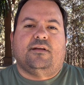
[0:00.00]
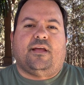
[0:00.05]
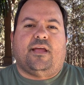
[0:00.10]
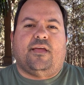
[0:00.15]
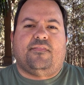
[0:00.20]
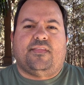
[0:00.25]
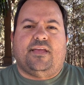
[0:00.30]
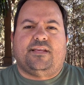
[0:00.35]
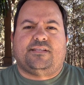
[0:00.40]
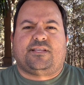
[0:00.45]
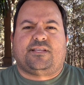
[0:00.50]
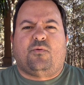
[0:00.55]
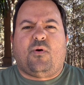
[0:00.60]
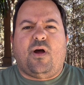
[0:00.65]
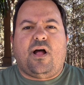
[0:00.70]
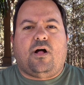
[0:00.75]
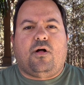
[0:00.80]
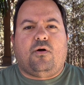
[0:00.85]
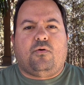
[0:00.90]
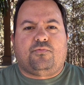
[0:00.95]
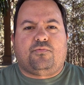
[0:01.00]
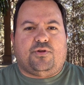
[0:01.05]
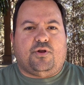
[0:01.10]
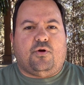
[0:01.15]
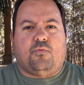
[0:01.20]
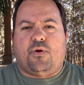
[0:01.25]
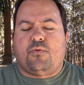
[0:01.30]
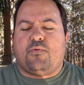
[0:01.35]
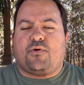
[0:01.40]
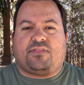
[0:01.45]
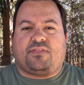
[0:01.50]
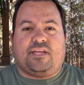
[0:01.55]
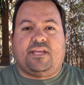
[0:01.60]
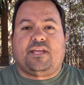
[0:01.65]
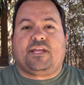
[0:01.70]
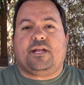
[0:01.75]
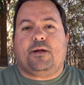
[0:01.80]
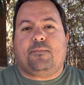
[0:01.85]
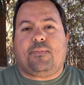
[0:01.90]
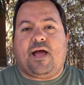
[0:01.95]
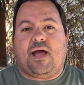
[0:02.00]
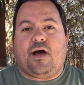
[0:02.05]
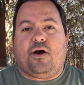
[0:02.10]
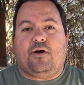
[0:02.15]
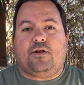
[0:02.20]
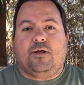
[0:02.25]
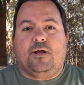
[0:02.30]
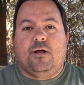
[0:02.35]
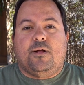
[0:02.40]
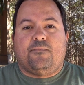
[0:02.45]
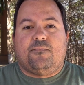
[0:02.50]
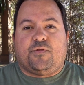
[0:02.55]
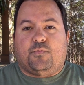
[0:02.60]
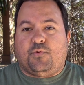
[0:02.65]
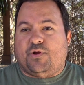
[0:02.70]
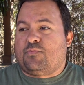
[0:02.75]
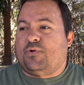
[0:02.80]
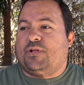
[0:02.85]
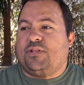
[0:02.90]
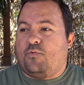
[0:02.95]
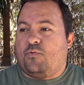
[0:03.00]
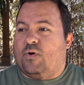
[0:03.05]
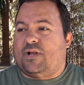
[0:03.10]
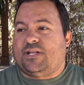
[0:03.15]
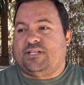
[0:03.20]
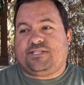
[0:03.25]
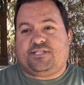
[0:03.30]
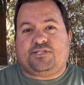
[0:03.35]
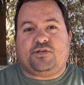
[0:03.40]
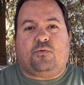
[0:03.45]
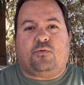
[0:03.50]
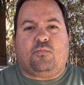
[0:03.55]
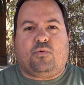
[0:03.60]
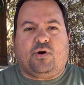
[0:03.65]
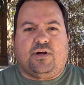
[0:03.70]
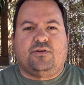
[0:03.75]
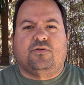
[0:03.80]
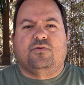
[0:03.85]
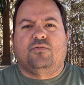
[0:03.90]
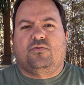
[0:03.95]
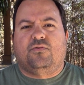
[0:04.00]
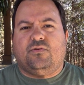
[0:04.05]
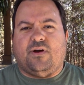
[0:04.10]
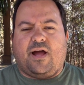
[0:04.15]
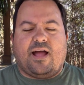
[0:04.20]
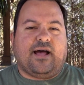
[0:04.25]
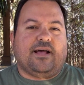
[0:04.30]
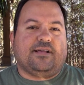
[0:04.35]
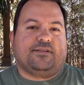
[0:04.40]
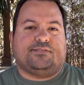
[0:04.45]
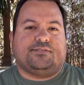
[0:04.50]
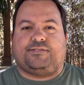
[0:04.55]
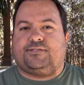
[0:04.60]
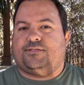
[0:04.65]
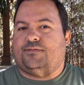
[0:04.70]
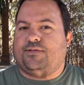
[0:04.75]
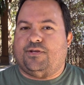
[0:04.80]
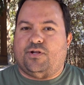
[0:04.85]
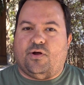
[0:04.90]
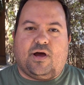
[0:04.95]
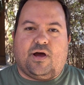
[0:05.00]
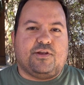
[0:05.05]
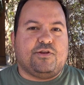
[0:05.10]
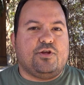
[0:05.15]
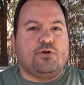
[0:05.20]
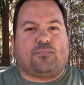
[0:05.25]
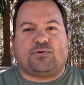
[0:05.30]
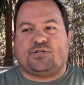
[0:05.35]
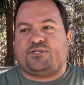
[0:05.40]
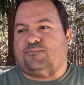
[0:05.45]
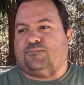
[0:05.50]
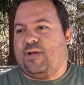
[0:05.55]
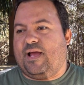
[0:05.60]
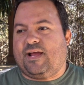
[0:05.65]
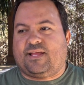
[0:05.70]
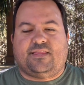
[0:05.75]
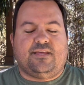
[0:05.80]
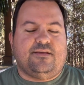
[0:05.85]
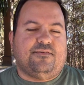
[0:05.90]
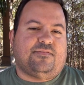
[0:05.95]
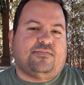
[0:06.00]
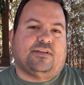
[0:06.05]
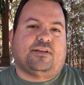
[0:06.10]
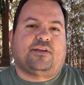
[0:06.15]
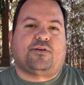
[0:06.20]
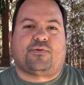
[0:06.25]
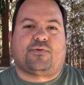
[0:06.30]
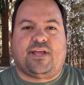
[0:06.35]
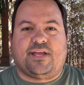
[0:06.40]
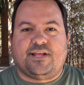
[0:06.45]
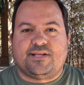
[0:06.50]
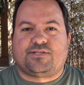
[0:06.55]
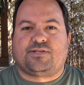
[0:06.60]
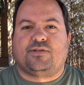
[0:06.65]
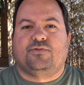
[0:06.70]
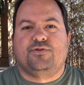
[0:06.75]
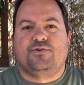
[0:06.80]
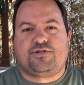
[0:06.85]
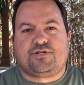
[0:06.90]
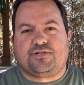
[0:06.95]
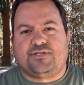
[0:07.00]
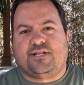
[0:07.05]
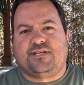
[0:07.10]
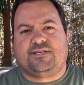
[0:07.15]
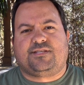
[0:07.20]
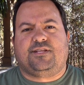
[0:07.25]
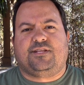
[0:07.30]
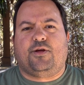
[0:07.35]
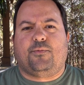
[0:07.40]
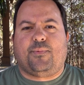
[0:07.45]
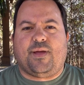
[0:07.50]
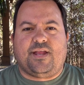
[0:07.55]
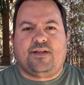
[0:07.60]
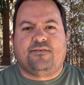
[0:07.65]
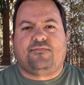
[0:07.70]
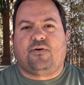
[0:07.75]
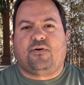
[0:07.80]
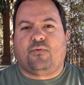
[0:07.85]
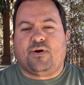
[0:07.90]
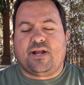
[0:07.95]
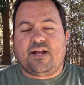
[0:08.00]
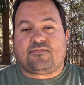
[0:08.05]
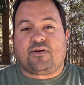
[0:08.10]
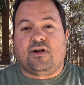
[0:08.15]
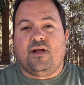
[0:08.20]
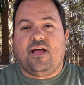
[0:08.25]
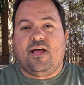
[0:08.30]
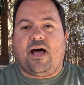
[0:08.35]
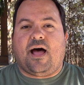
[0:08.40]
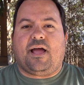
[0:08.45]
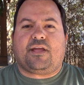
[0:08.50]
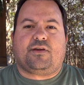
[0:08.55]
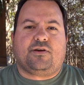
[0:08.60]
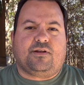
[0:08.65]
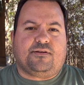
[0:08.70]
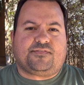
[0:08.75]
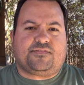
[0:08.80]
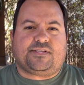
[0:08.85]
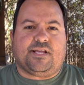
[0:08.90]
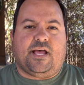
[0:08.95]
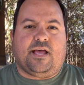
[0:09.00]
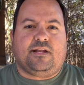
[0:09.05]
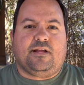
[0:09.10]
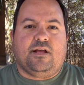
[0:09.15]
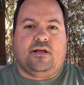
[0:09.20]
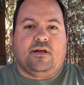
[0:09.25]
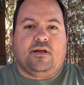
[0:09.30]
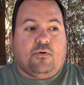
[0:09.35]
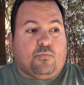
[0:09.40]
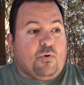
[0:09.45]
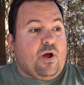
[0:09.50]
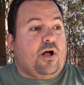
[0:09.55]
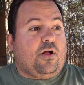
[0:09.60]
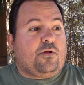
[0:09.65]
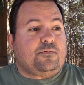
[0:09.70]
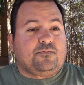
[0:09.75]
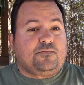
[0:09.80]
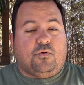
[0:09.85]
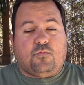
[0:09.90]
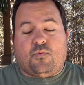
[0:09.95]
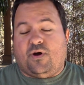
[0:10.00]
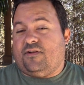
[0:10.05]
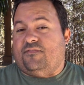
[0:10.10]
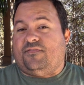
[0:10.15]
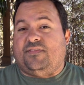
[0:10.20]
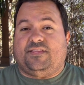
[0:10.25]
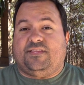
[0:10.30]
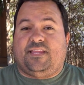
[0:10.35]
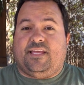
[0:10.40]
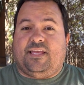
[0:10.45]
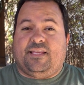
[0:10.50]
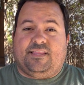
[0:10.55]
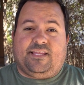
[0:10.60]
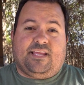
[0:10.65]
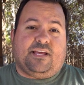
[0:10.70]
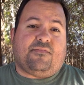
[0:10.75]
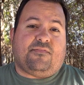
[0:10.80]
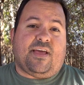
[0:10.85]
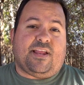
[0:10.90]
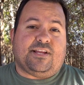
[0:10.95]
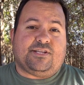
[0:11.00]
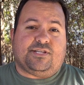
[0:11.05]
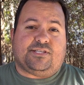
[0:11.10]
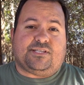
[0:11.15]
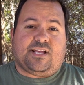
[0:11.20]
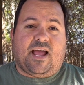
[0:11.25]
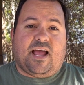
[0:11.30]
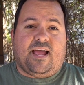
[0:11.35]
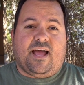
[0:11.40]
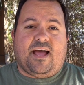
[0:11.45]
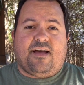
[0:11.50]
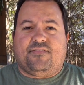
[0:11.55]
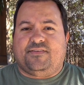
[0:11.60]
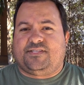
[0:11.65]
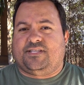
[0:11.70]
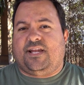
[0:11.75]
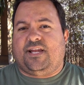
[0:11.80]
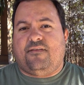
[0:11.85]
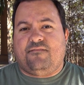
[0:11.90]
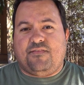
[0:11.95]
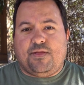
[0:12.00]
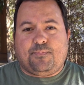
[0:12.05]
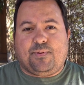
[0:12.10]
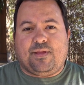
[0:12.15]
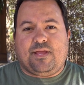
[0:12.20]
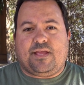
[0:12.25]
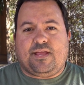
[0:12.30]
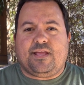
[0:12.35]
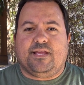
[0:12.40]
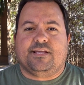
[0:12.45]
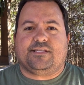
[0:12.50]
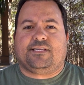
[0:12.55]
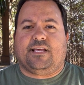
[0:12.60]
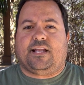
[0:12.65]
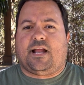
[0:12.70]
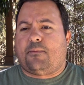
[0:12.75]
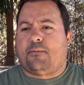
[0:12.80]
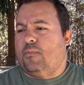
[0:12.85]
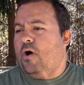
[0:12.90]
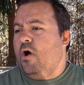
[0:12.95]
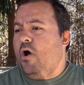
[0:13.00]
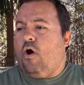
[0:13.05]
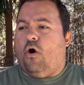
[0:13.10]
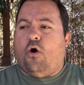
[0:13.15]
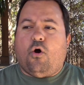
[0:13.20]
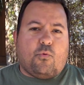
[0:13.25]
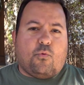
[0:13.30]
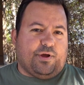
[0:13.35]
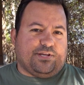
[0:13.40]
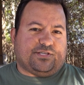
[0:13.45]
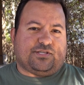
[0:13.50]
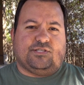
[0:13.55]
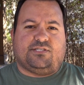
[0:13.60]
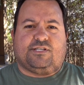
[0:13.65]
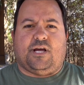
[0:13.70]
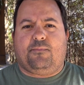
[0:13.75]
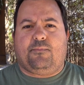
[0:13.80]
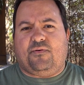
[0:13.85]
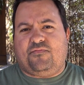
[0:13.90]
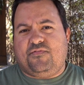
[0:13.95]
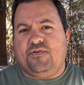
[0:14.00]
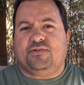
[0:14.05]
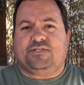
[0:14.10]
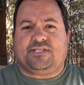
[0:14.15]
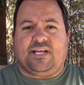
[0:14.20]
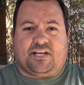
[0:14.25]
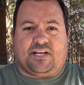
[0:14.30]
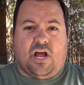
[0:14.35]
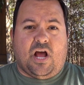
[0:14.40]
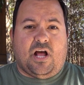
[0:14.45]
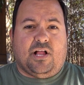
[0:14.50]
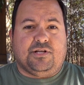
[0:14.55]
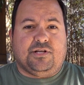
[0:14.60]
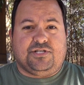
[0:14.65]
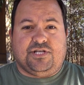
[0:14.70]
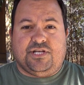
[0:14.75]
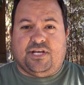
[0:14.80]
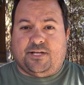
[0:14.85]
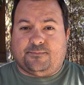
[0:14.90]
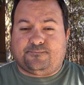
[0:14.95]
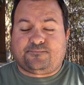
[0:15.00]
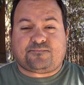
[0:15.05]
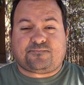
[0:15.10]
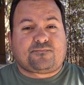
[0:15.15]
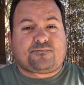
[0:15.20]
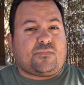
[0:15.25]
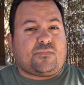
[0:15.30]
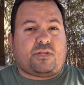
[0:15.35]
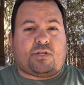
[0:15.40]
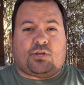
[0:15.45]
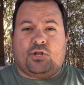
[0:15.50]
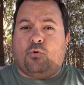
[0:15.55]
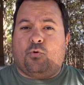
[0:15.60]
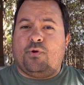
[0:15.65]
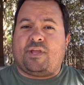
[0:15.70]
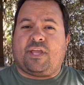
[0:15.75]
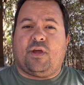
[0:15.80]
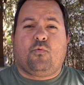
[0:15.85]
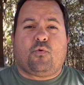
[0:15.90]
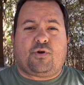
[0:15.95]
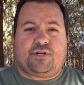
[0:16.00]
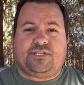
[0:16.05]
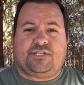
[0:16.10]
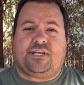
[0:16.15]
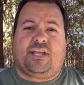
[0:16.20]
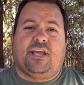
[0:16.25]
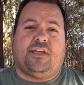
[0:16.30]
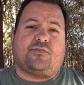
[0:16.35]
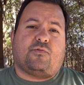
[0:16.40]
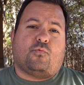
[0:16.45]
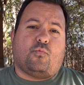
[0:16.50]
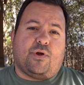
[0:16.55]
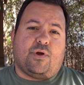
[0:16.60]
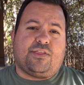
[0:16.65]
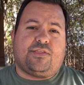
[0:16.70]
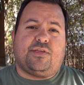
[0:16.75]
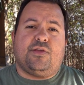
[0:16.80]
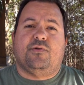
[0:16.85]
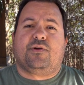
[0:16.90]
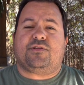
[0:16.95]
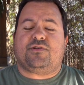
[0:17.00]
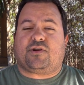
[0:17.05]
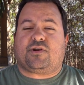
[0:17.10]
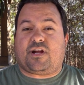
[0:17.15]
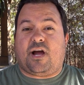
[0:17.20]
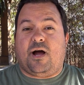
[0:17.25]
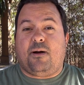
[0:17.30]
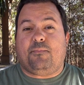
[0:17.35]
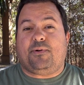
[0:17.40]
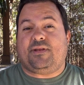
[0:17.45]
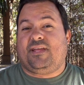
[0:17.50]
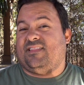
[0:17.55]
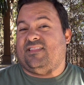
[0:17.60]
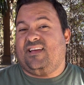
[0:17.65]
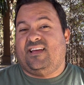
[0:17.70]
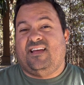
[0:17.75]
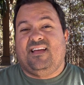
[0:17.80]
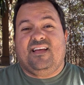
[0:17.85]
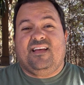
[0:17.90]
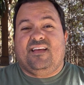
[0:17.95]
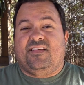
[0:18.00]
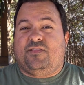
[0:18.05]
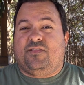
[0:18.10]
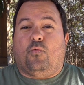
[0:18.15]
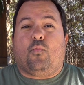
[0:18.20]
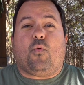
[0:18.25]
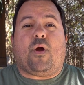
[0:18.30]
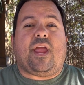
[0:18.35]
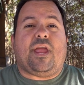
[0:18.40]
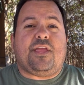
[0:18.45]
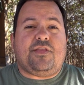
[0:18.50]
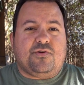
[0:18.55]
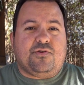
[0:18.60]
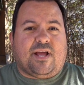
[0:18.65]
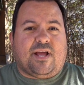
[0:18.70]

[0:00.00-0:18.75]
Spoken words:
And they say, "Well, we were thinking about, we really wanted someone who has, a new perspective and create a solution that is innovative," or whatever. I could have said, "Well, one of the advantages I have as an MVP is that I'm always on top of new technology, and we can work together with you and your company, and the way you